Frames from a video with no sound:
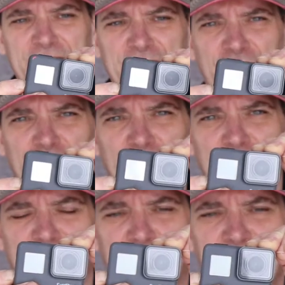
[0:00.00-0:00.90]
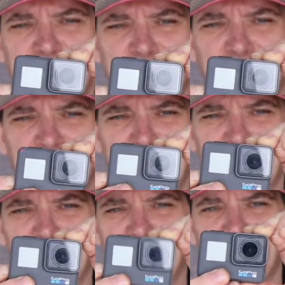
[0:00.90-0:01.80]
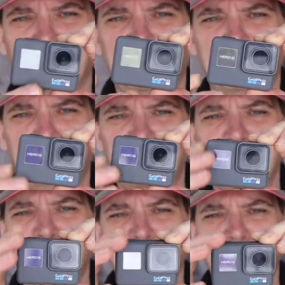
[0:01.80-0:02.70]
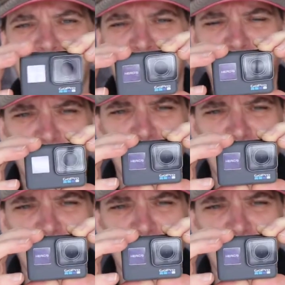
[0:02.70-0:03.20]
going to turn it on. You'll hear it beep. And what